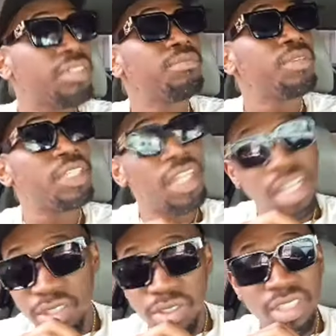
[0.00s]
but
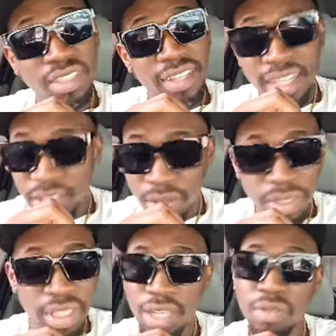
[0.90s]
Andrew is not
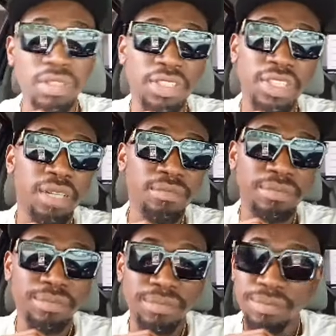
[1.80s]
doing a good job.
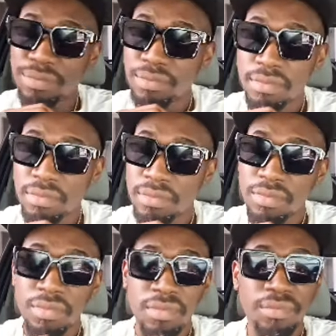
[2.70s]

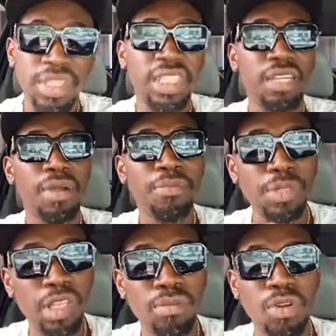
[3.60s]
Mister them I
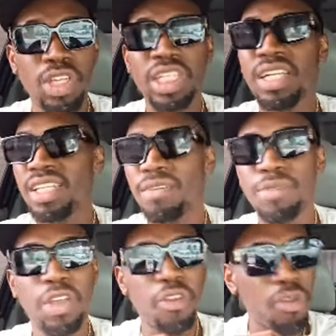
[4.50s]
put up about
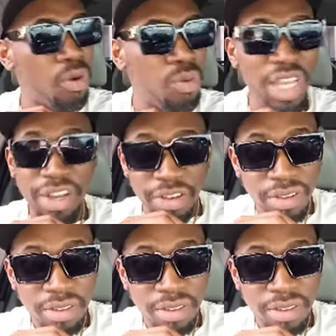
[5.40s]
economic growth. We are,